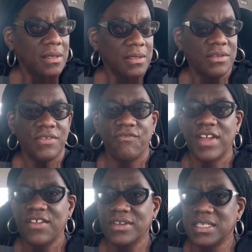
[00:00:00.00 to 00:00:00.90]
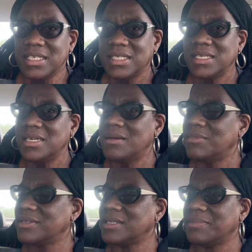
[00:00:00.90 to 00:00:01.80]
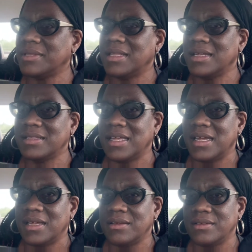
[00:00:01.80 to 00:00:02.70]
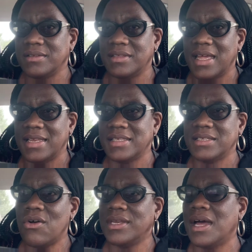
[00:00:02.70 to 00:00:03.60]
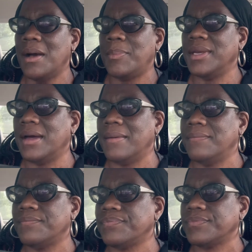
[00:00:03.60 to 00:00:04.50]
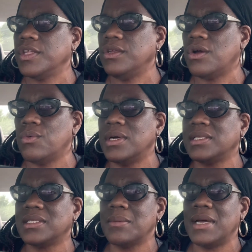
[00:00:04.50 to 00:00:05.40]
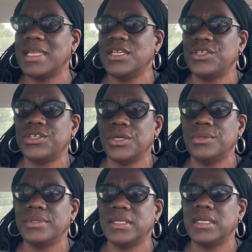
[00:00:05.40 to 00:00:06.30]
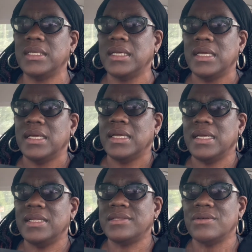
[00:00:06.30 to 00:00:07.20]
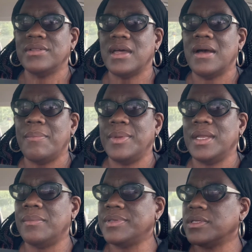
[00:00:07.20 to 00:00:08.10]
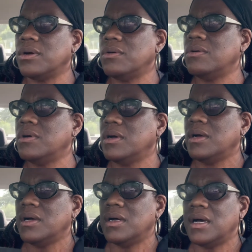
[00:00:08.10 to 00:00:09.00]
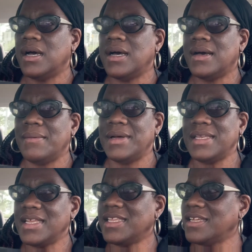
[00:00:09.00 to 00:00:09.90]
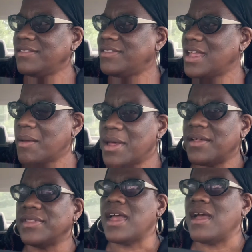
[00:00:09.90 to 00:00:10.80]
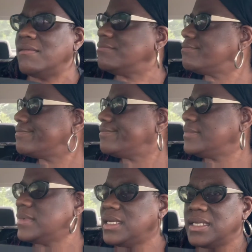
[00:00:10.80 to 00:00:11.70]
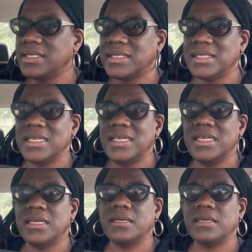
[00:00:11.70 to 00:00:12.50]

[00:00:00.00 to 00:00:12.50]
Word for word: using favoritism or something like that or that it's on the up and up you know once somebody is chosen it's on the up and up so um, I need to think about that and see